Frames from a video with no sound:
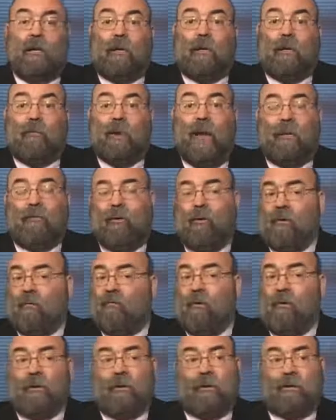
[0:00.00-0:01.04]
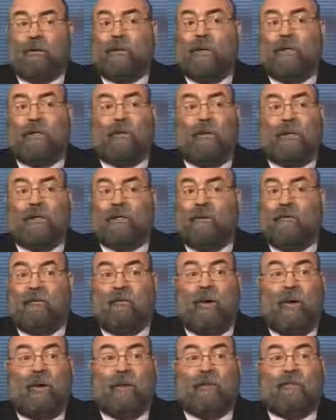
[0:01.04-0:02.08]
I portfolio trade
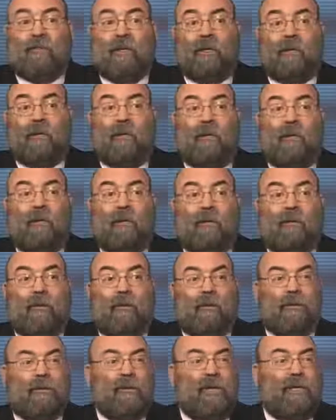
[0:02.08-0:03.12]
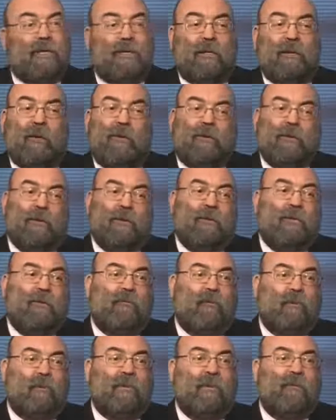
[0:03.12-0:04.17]
27 markets, but those trades can go
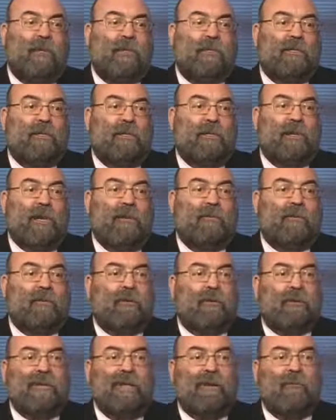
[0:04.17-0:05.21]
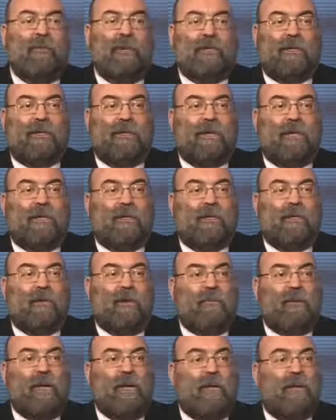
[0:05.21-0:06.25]
13, 14 months at a time, so there's not much attention to
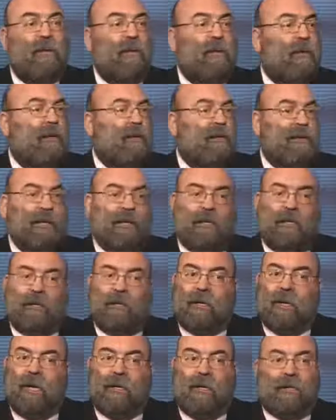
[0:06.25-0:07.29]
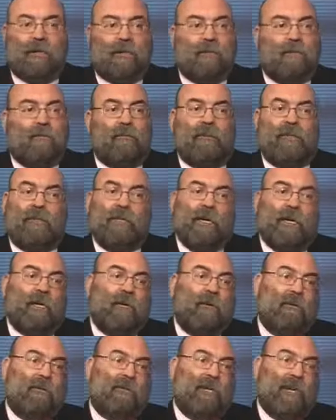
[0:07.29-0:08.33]
be paid. At the end of the day, you just
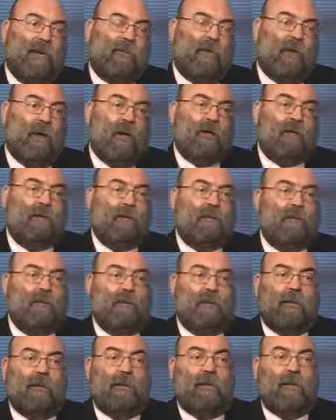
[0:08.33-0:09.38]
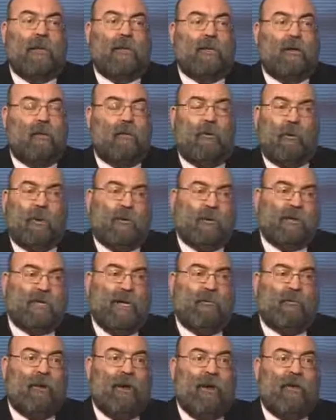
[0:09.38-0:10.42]
check your stop loss and your
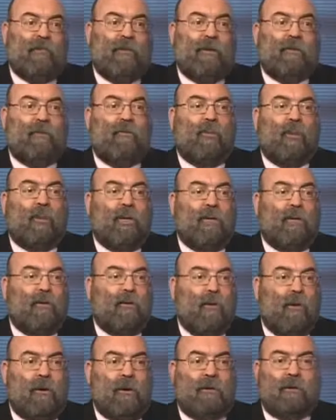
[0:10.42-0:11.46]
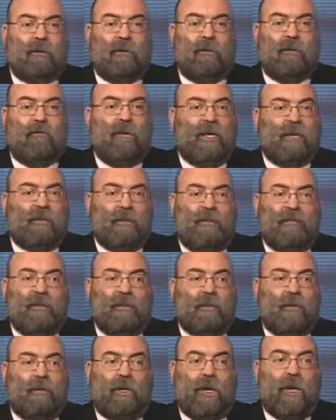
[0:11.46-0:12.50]
stop profit and put in your orders and make sure
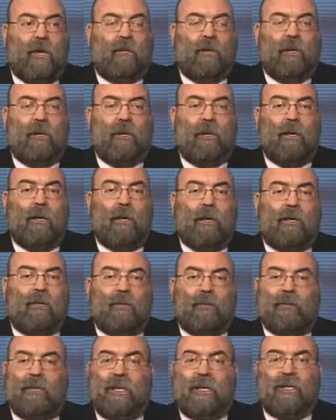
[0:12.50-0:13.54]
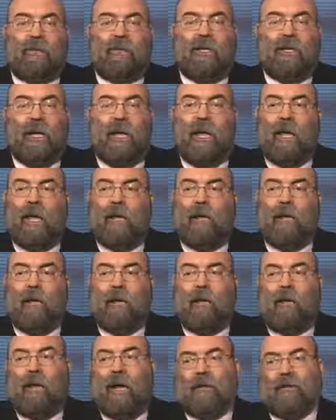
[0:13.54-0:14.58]
everything's okay. But in terms of intraday,
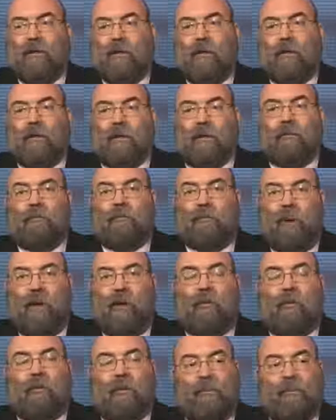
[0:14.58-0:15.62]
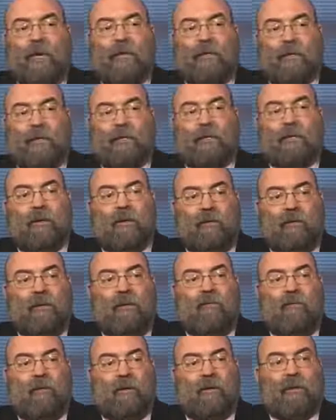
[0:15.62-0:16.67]
I think you can probably pay attention to
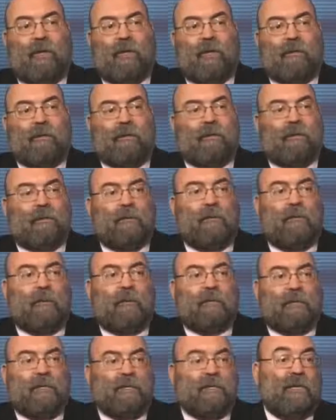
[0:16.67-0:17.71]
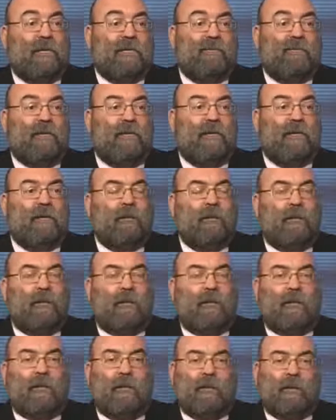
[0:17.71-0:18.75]
3 or 4 things successfully. You
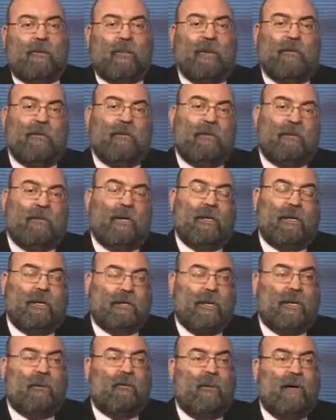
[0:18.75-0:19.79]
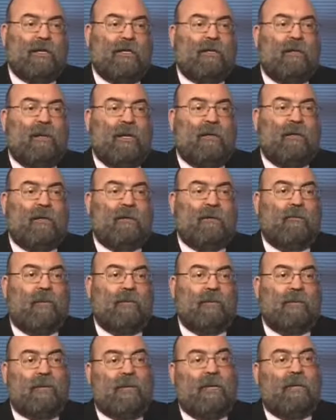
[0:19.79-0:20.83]
know, the people that think that they can watch 20 things at
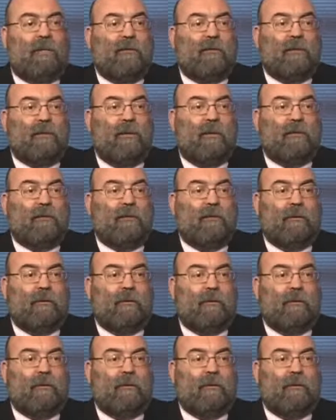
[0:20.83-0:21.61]
once are kidding themselves.